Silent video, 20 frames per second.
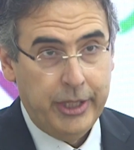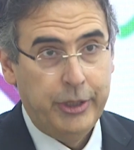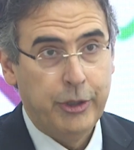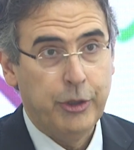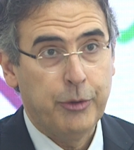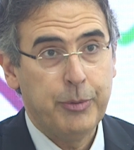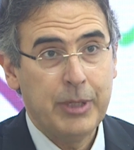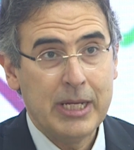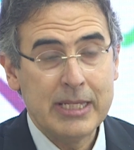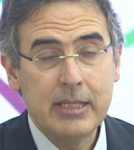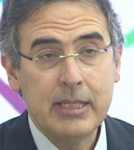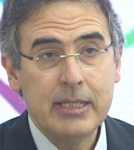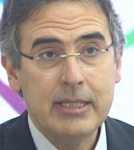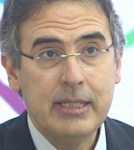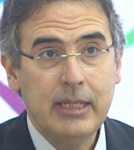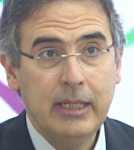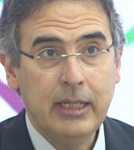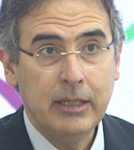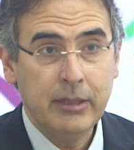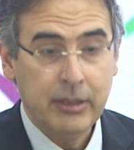Your
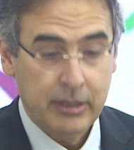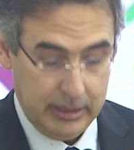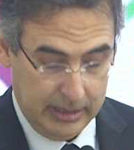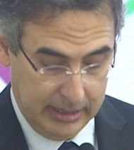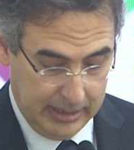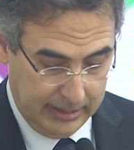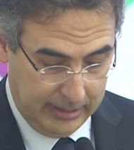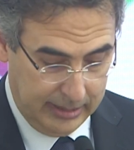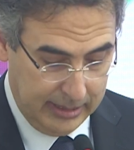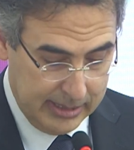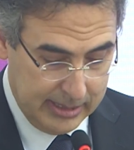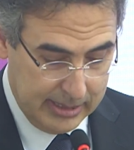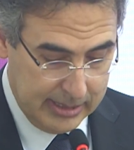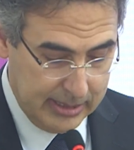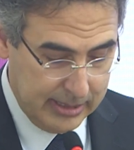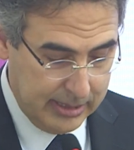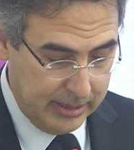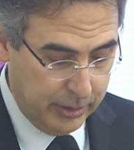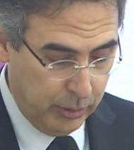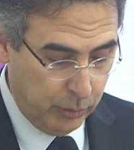presence here at
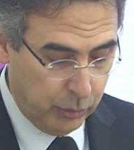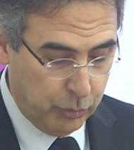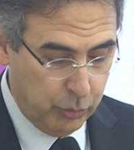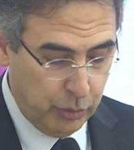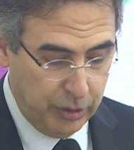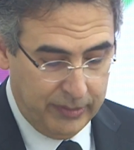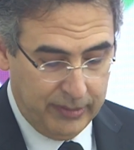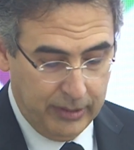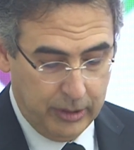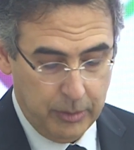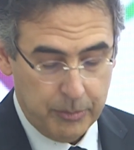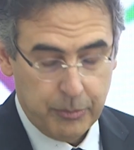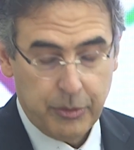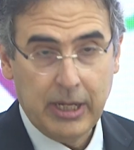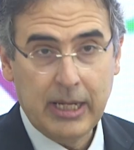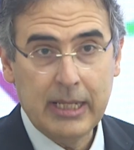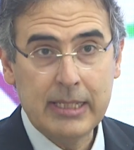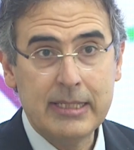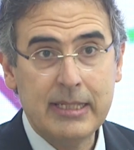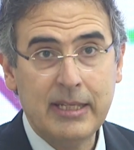this noteworthy,
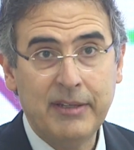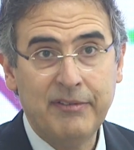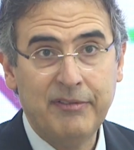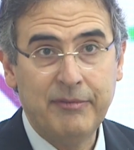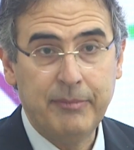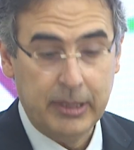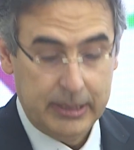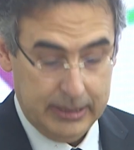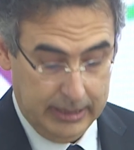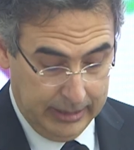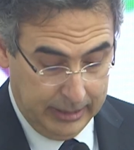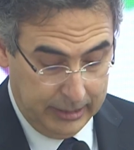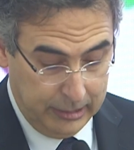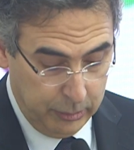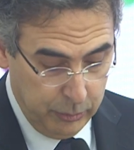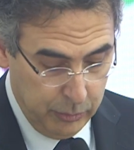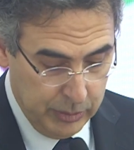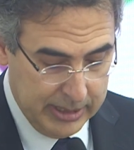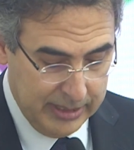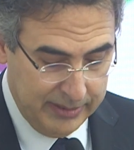comprehensive, but
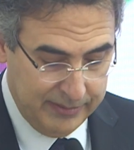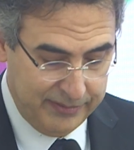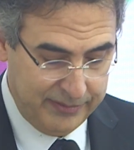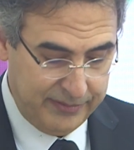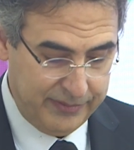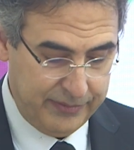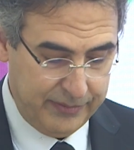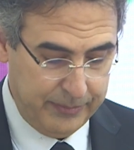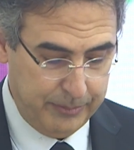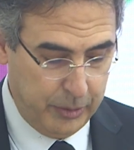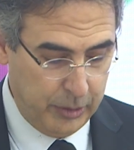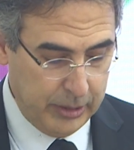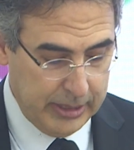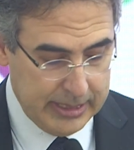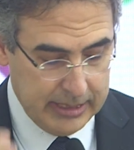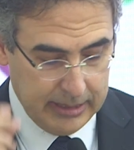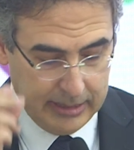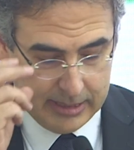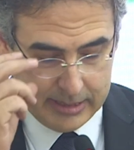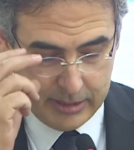inclusive
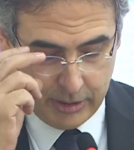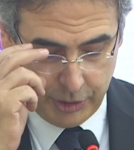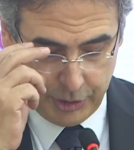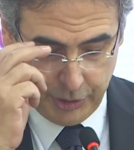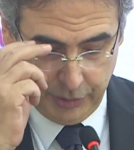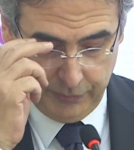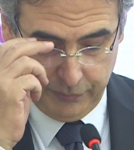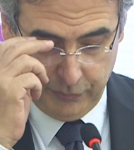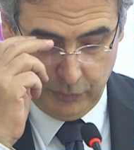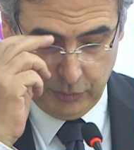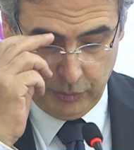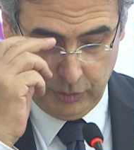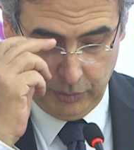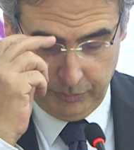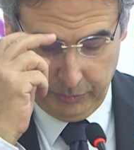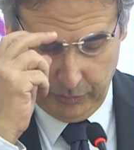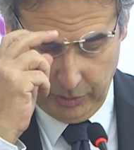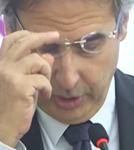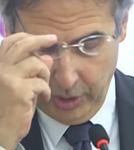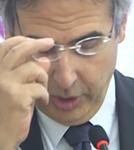policy discussion
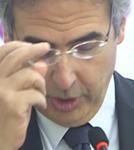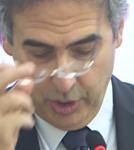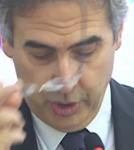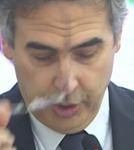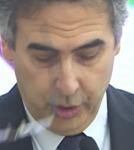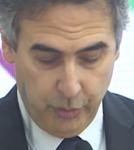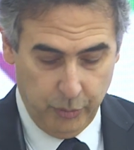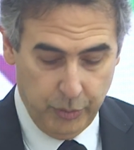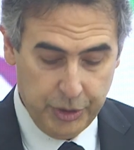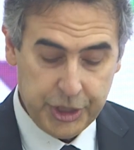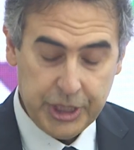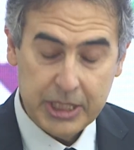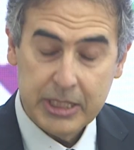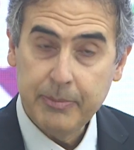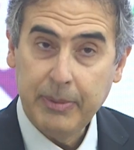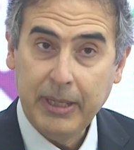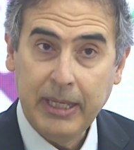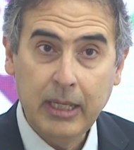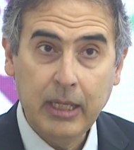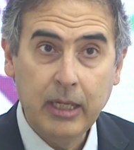forum, which
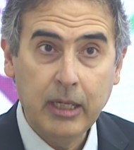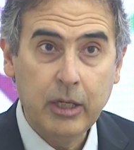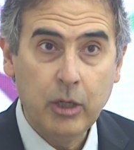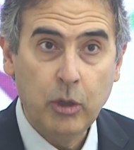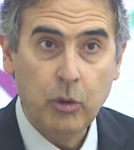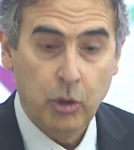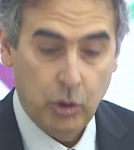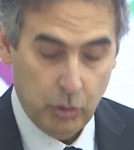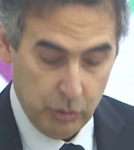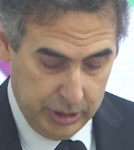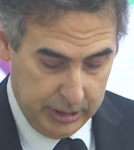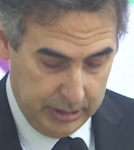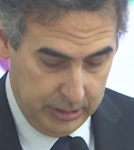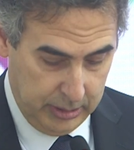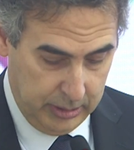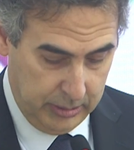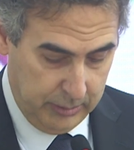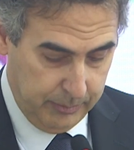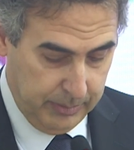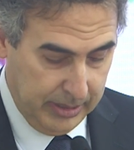is being
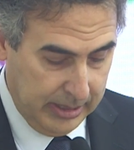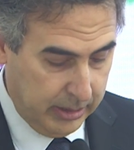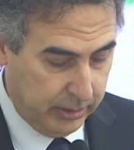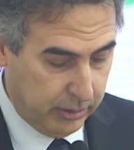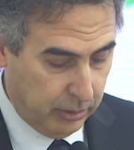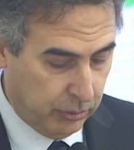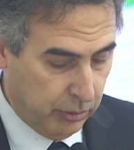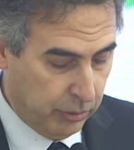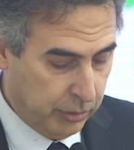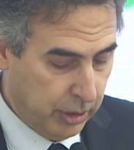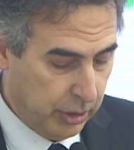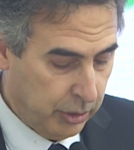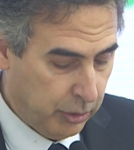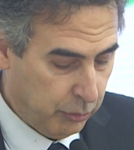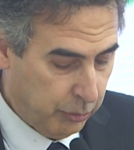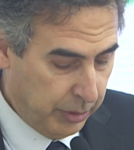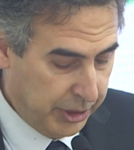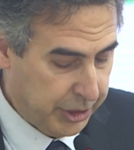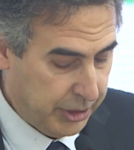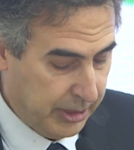co-hosted by the Royal
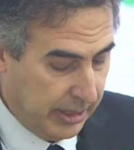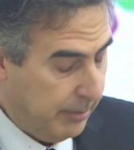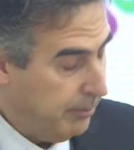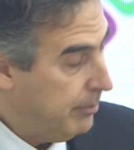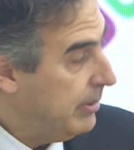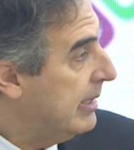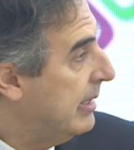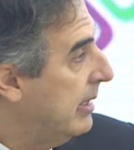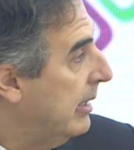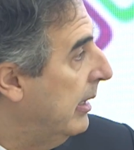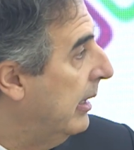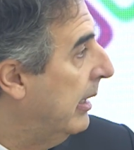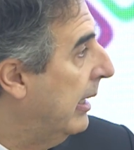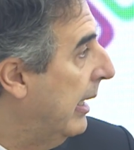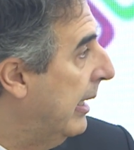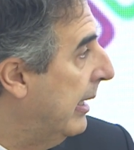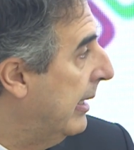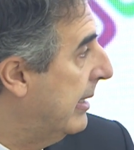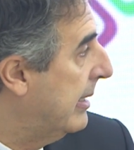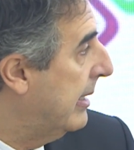Norwegian Embassy
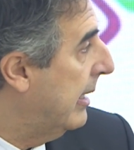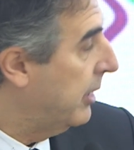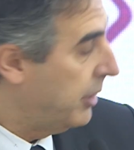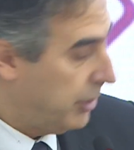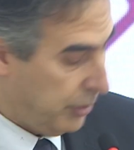and St.